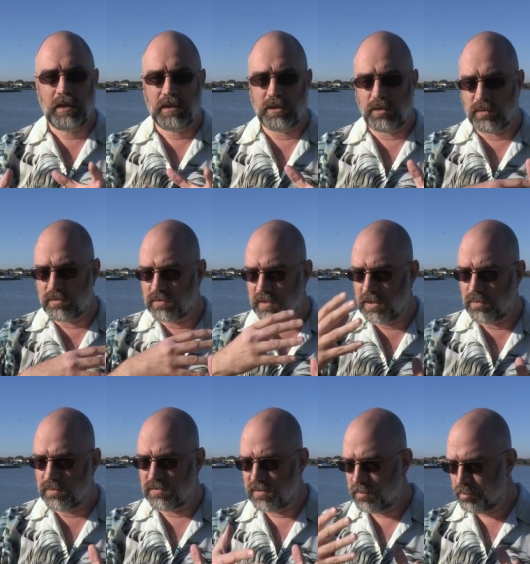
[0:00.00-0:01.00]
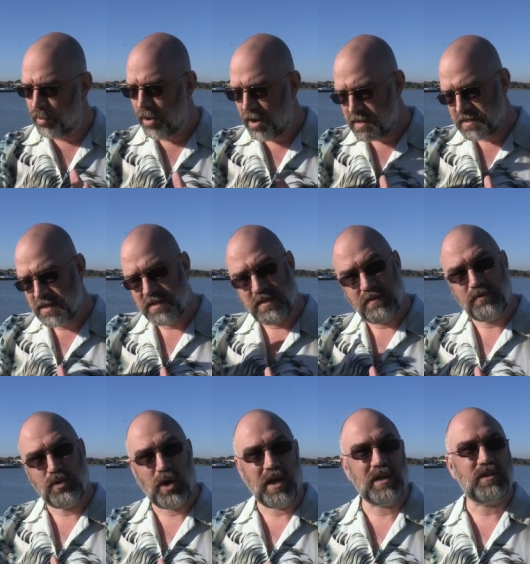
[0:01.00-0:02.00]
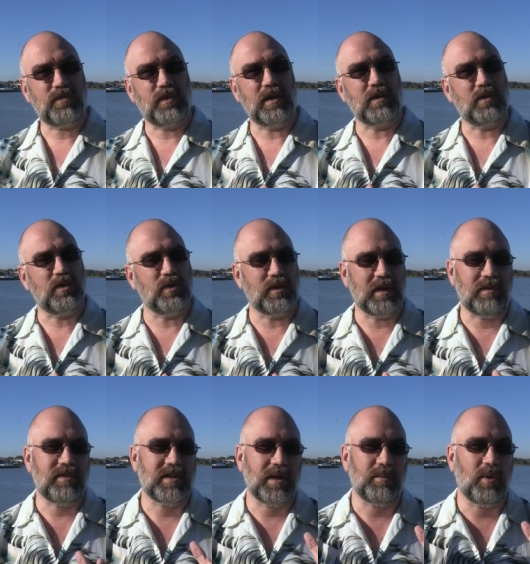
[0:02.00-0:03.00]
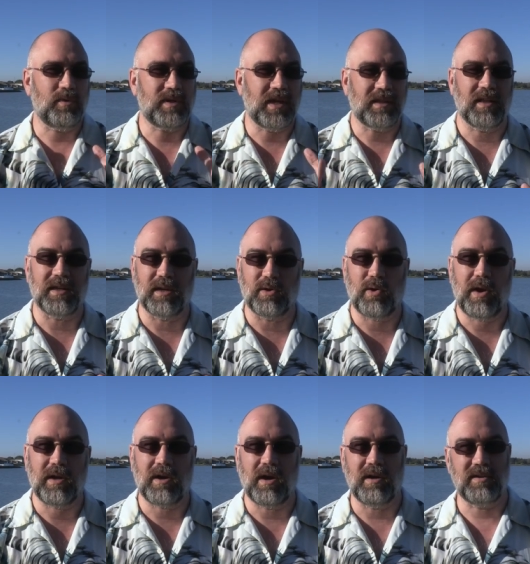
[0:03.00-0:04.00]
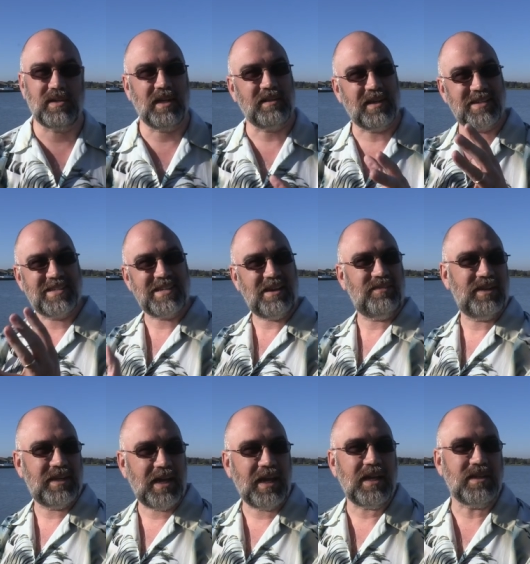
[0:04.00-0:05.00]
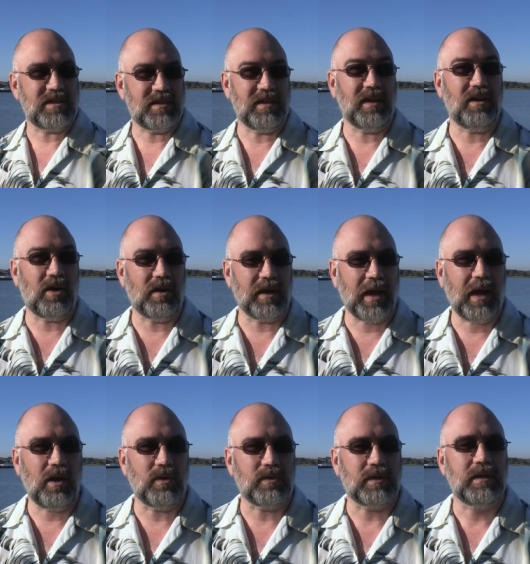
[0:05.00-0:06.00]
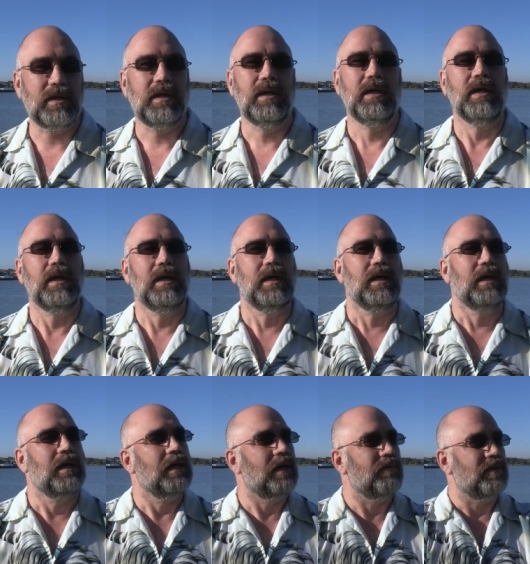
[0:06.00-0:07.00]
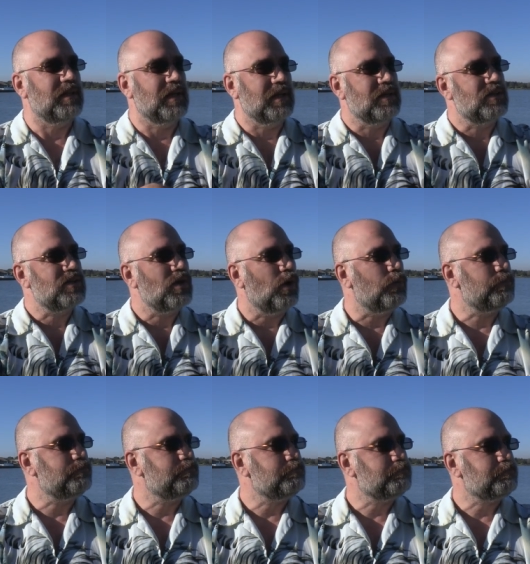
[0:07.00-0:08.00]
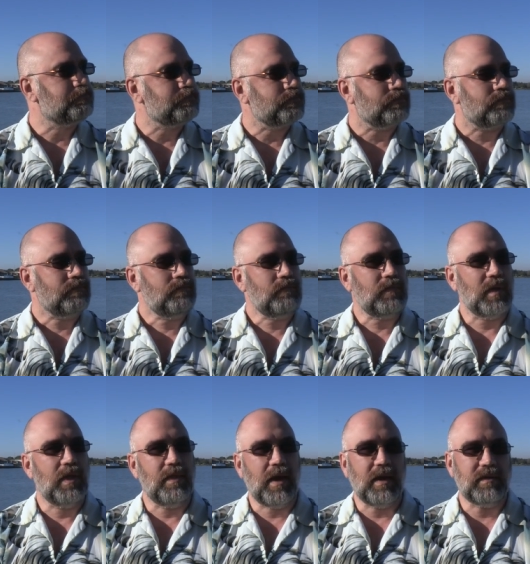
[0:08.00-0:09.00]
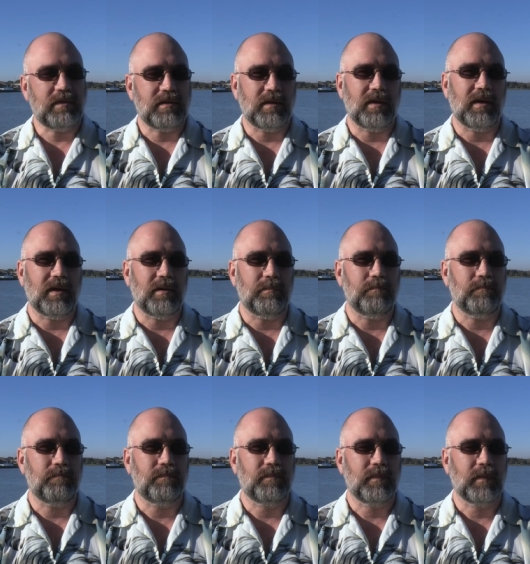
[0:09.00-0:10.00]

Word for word: You know, it was, it was in process of transferring to, and every time we would take like a credit card, it'd take like seven days to hit our account and everything. And so that, um,